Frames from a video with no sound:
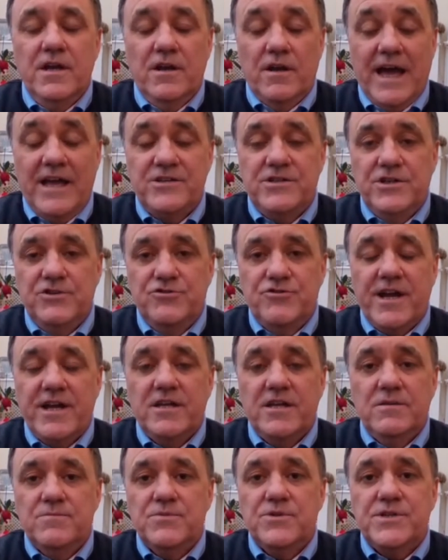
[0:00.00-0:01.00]
actually
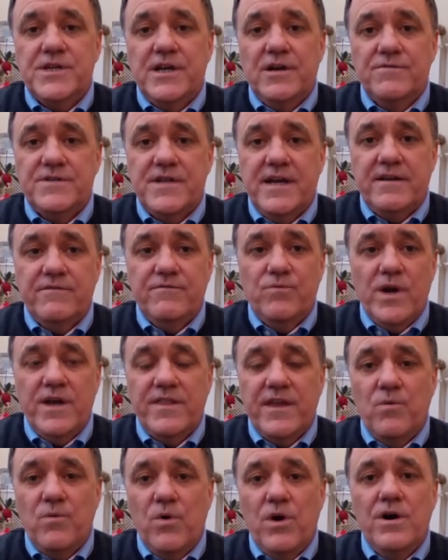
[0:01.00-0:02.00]
dragging themselves out of where
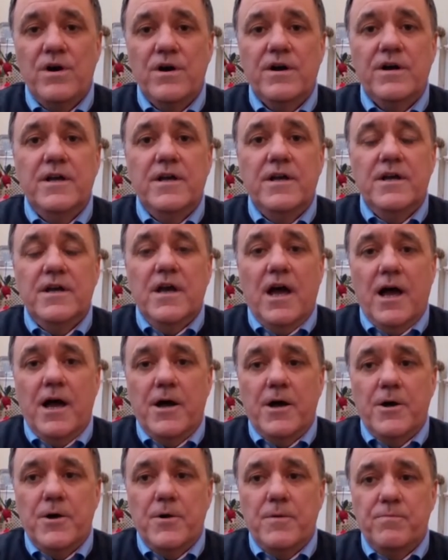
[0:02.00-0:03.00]
they were.
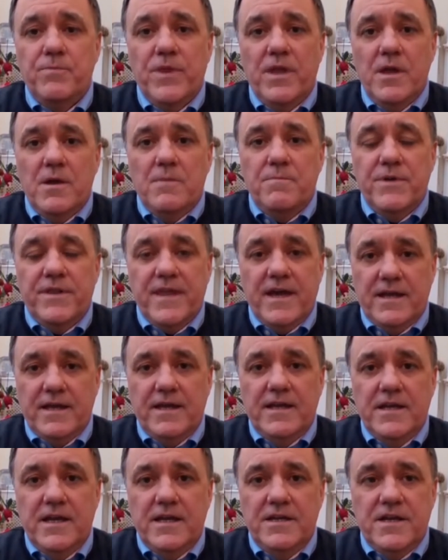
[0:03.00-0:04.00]
But that
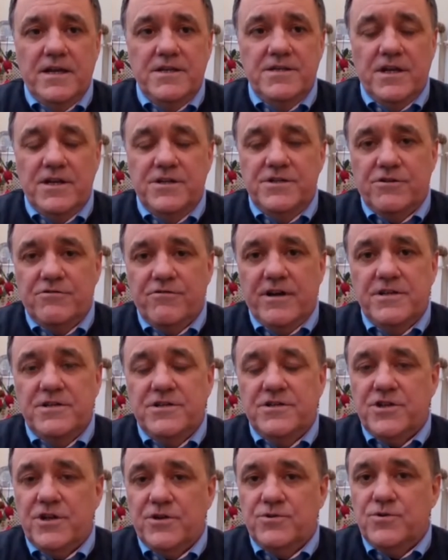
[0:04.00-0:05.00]
is a
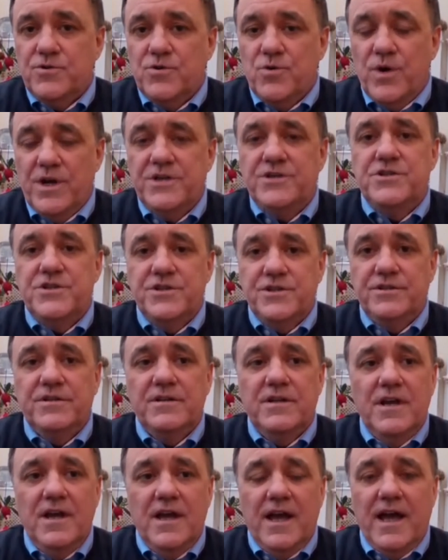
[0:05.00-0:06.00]
greater social
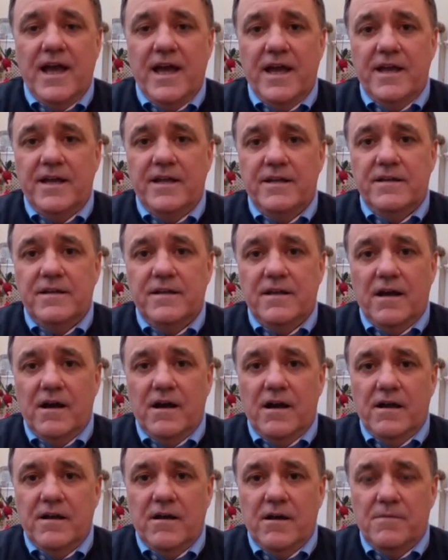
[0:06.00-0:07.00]
question. And
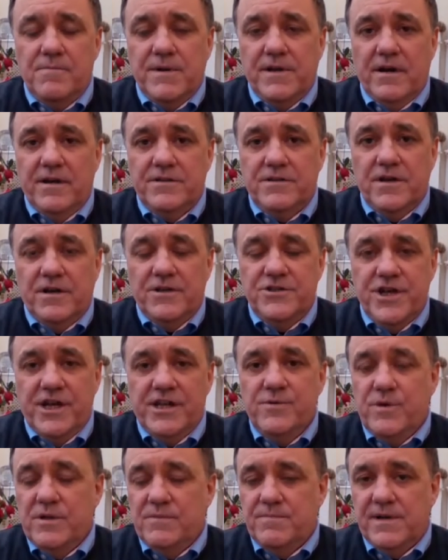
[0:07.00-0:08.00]
I
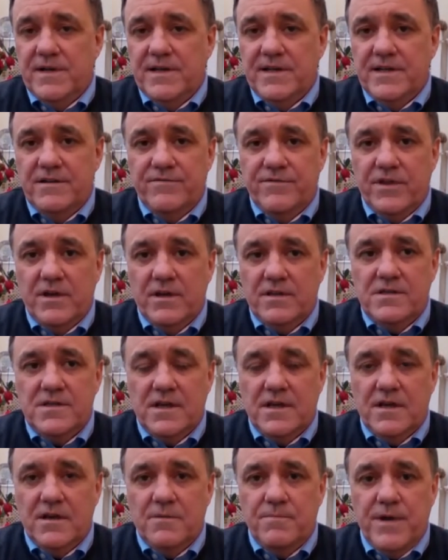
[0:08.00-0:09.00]
genuinely believe
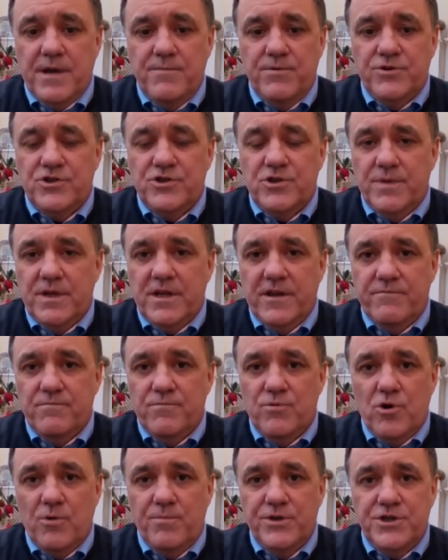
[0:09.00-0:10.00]
that people should be given
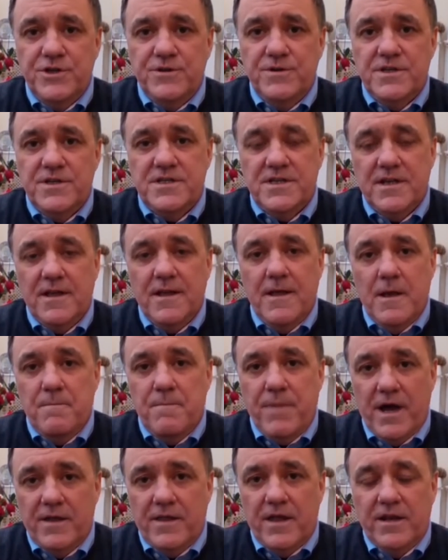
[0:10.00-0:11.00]
more opportunity.
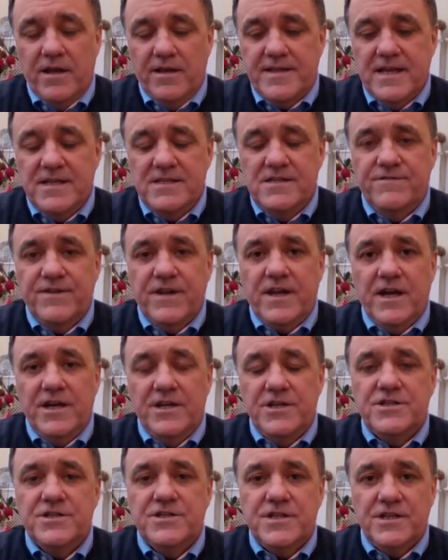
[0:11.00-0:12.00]
But an
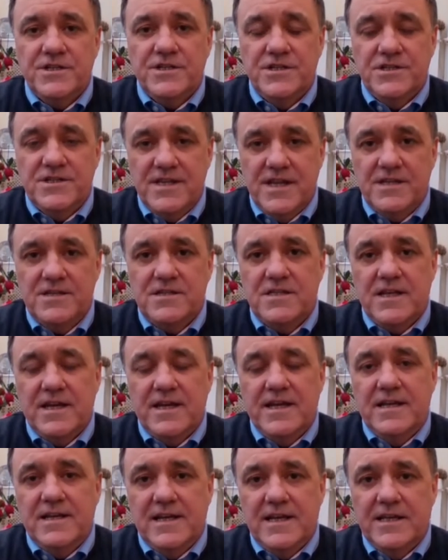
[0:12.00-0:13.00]
identification such as this,
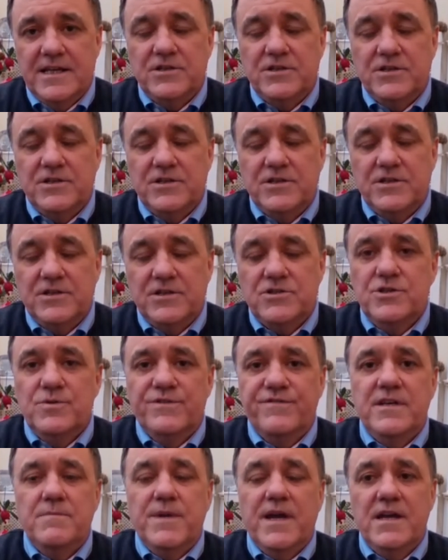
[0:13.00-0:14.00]
that it links to offending
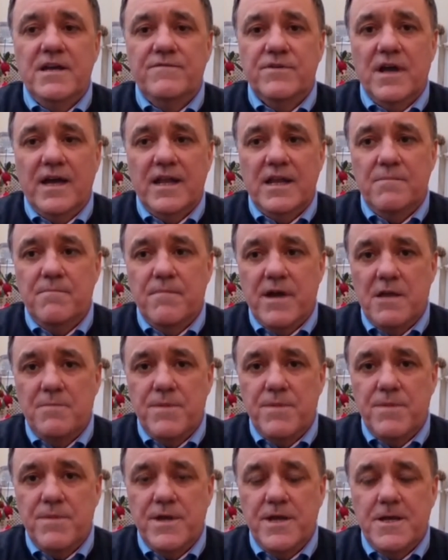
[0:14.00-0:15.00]
behaviour and it may
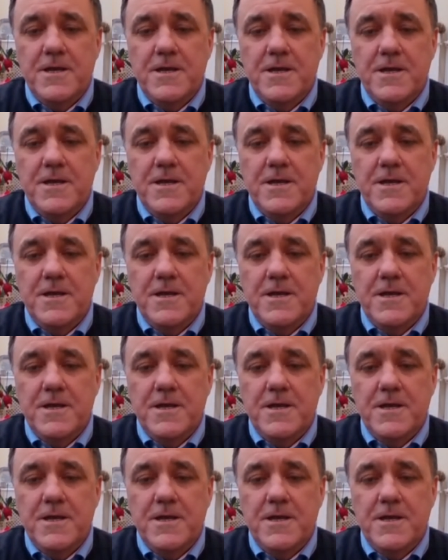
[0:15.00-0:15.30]
be